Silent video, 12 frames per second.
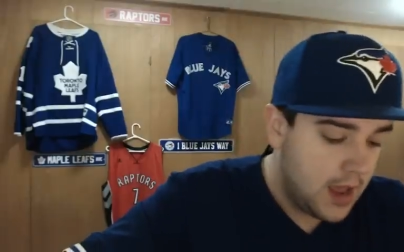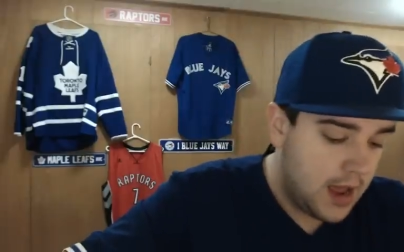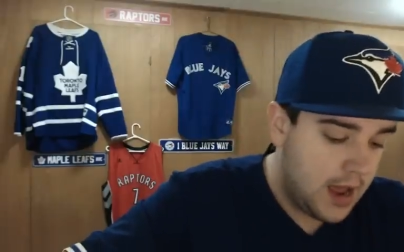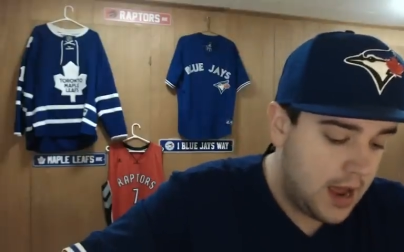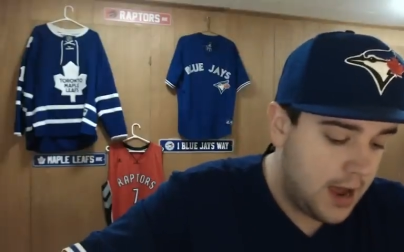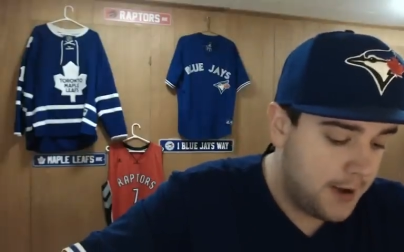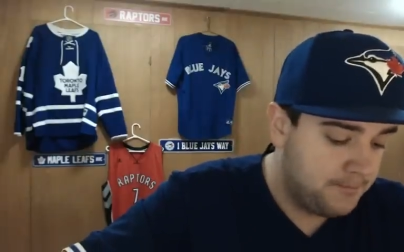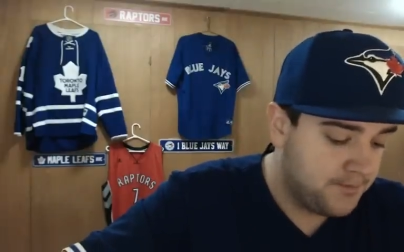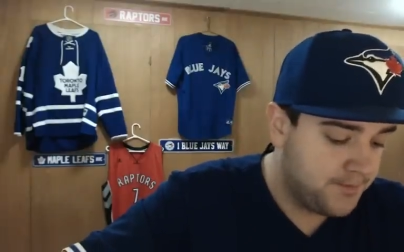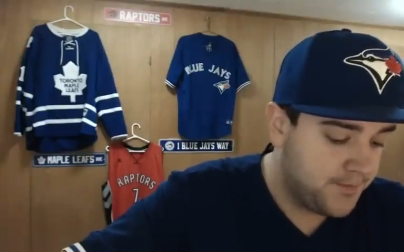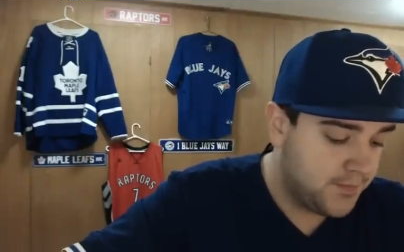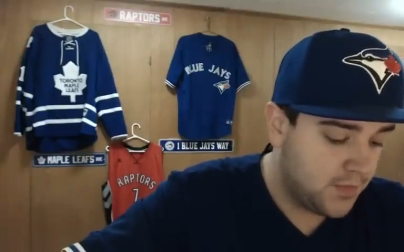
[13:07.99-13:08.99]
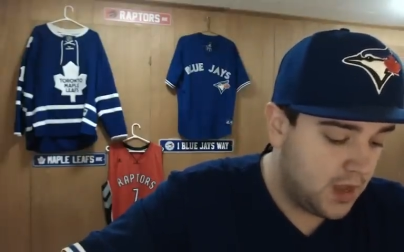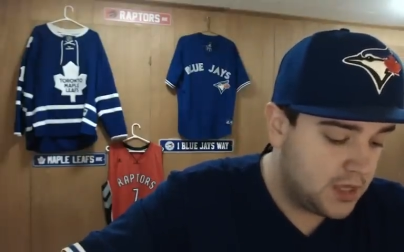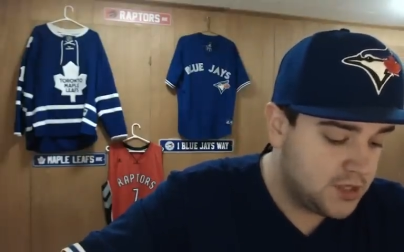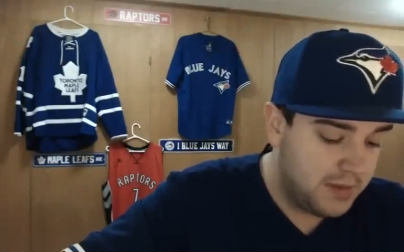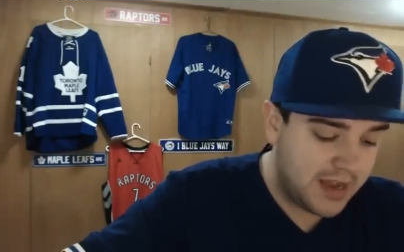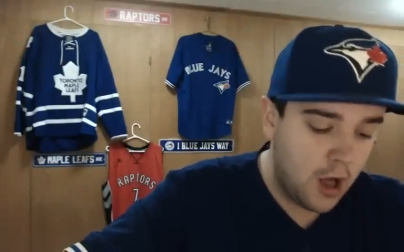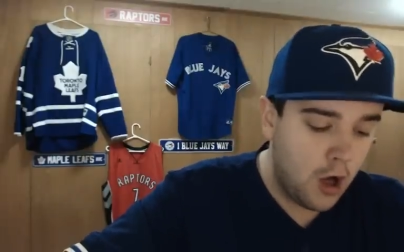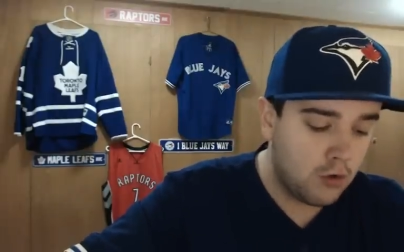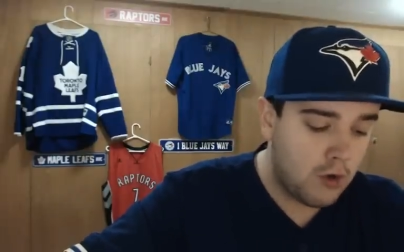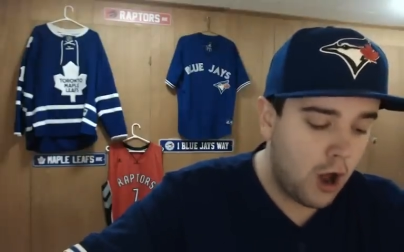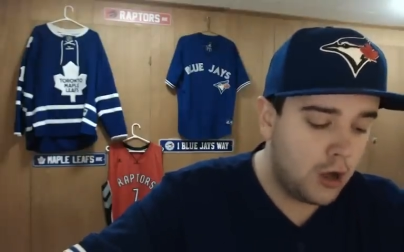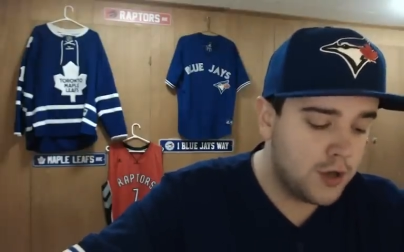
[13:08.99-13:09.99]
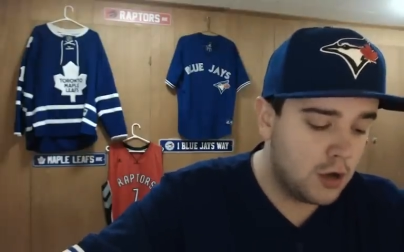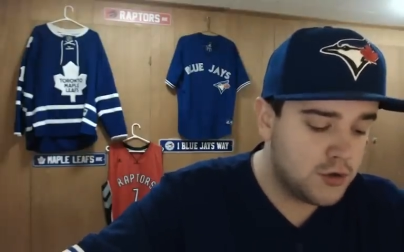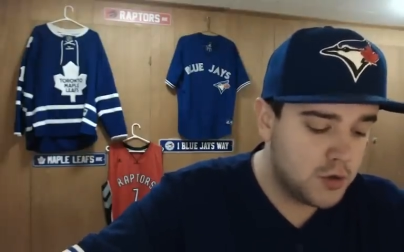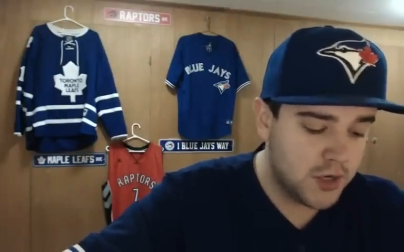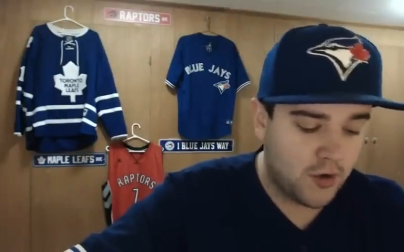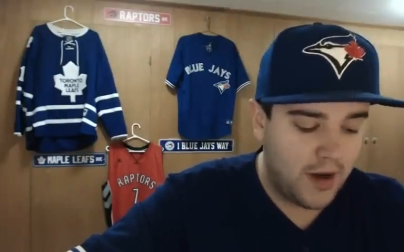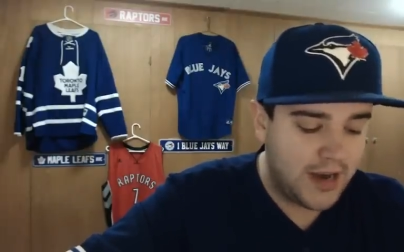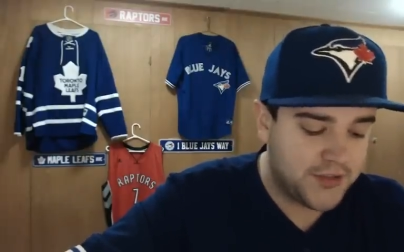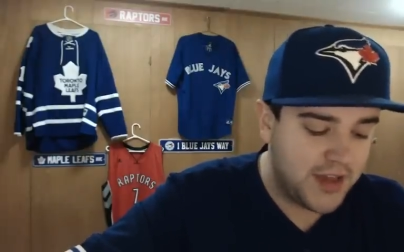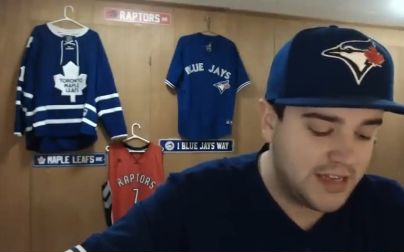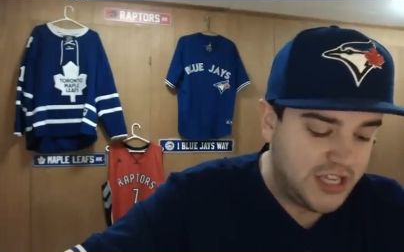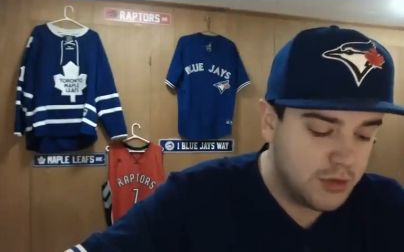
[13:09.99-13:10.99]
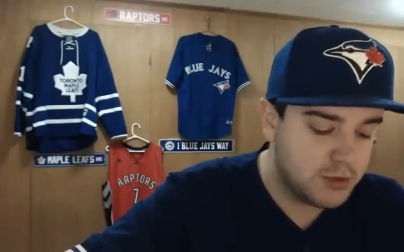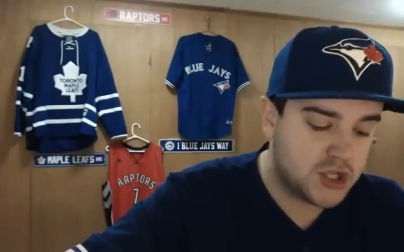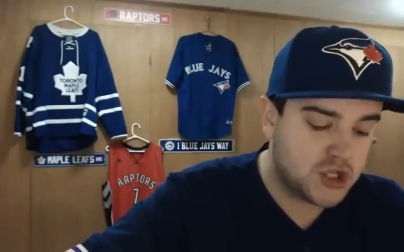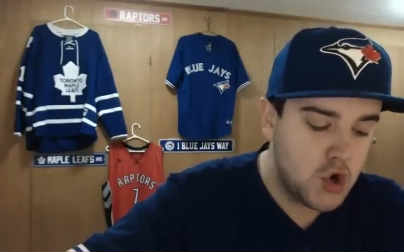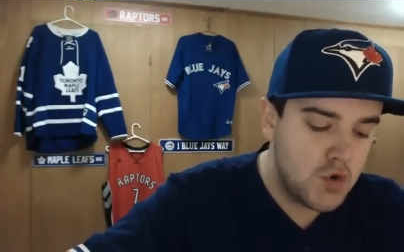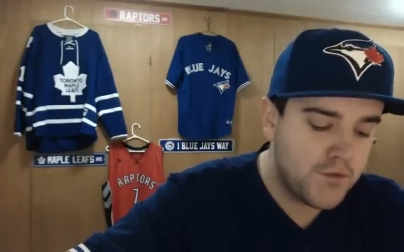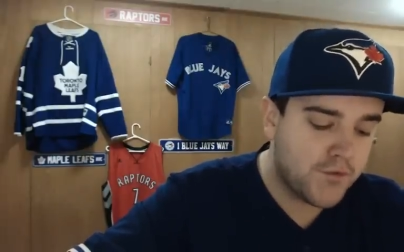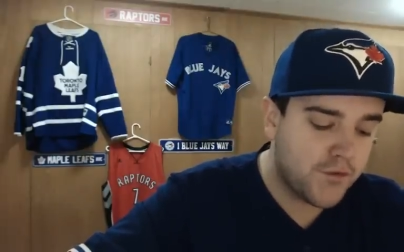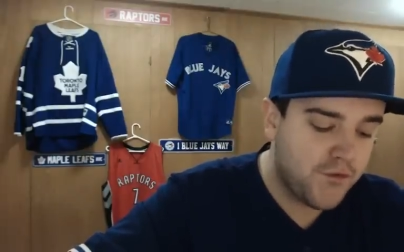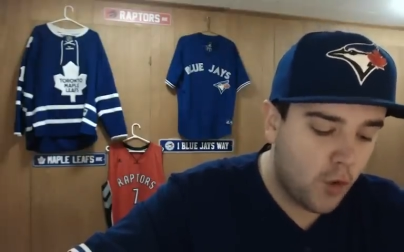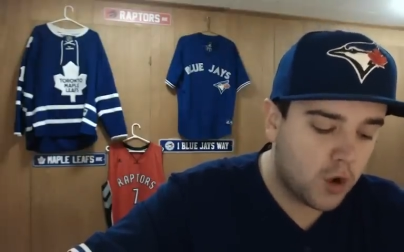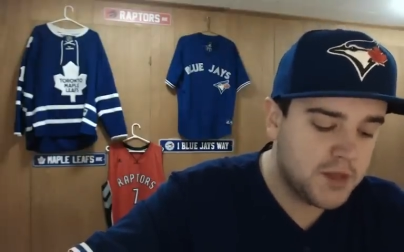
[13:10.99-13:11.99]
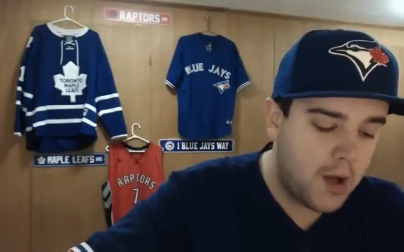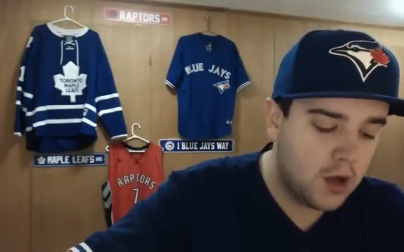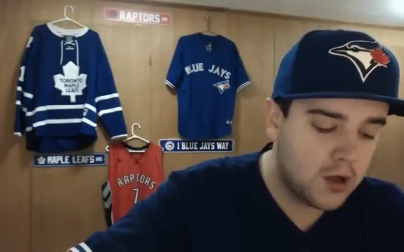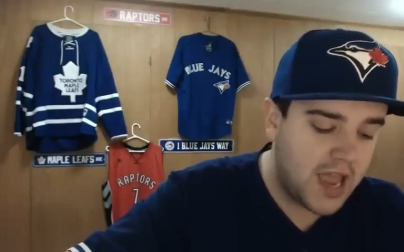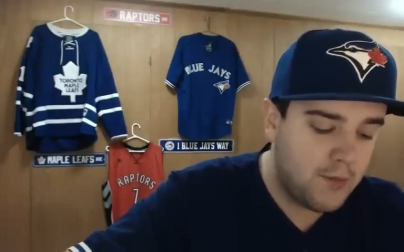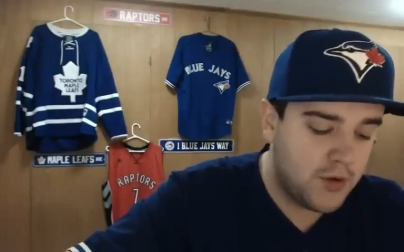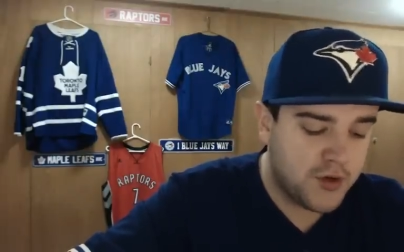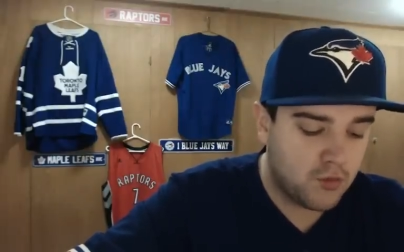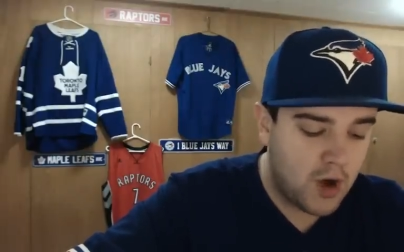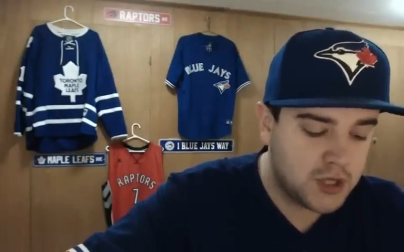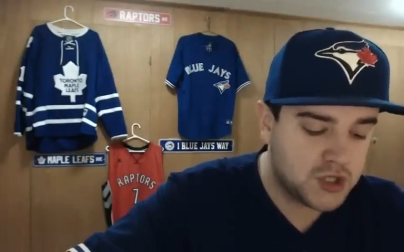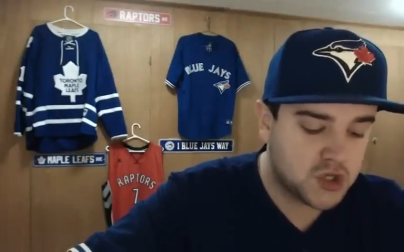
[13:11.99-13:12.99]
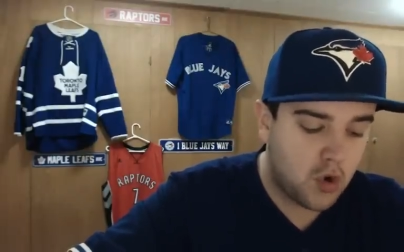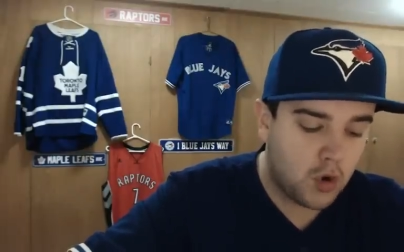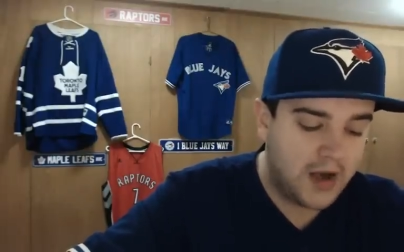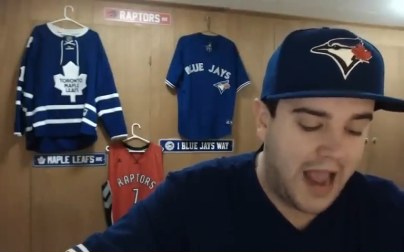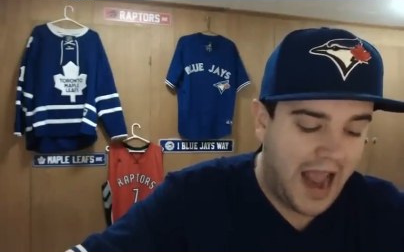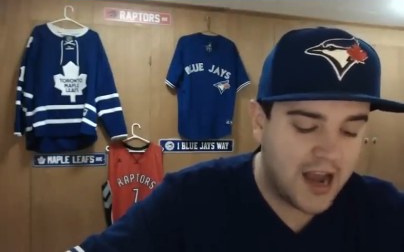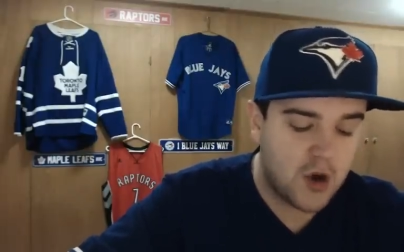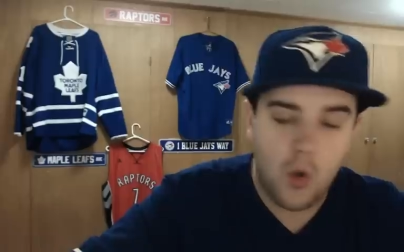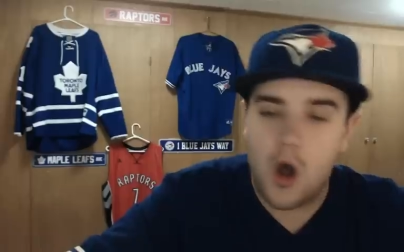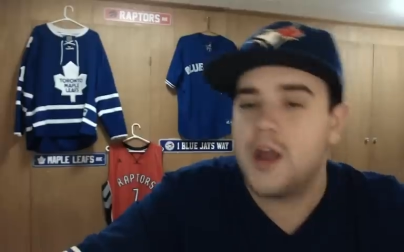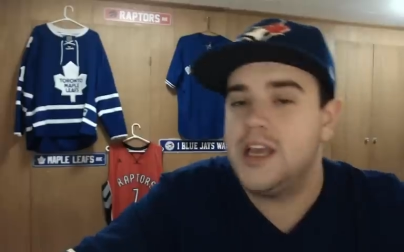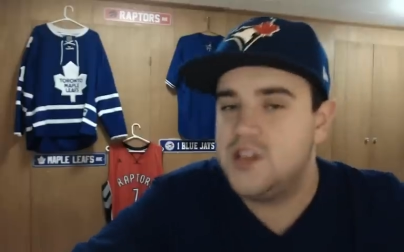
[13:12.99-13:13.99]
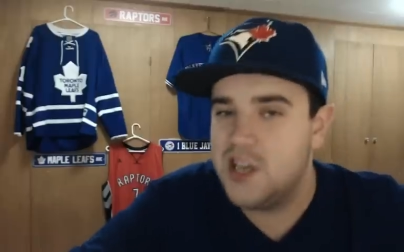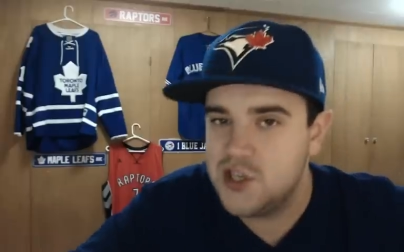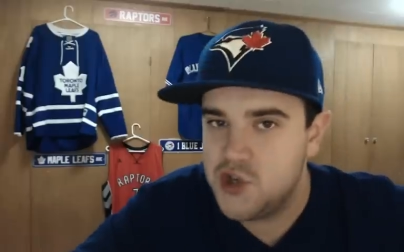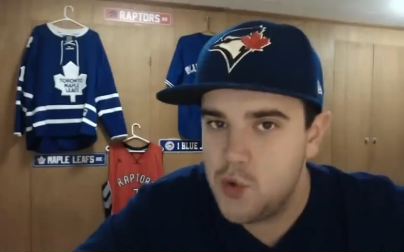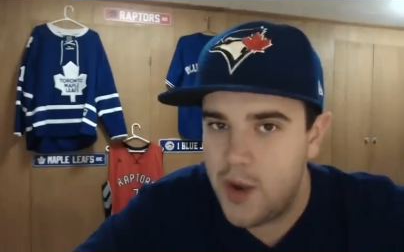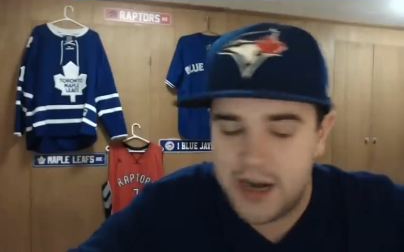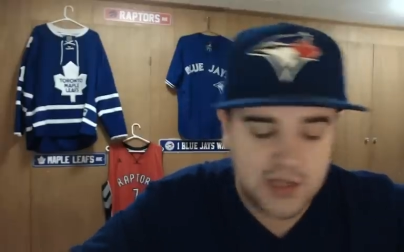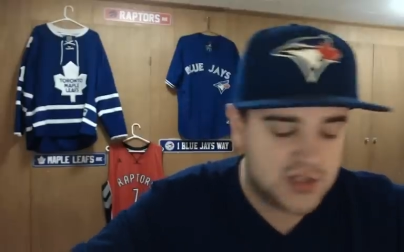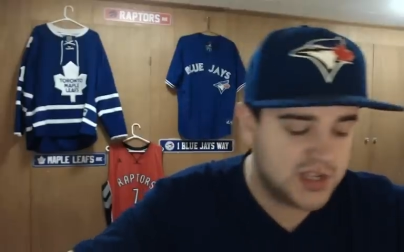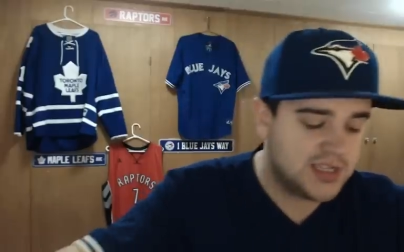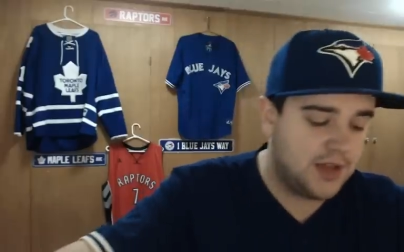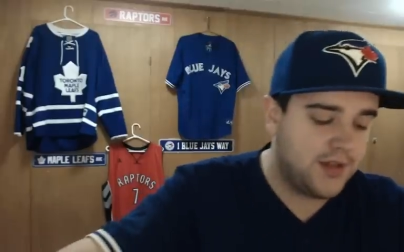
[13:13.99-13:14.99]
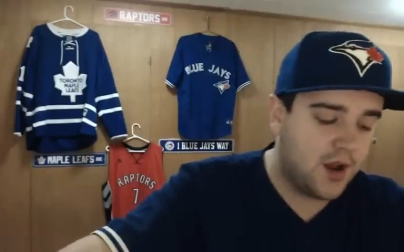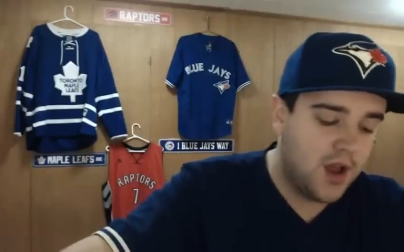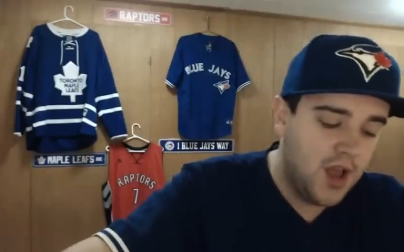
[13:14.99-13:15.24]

Um, Miguel Hiraldo doing great things. He was two for four in the ball game with a run scored and a walk. He's hitting 286 down there.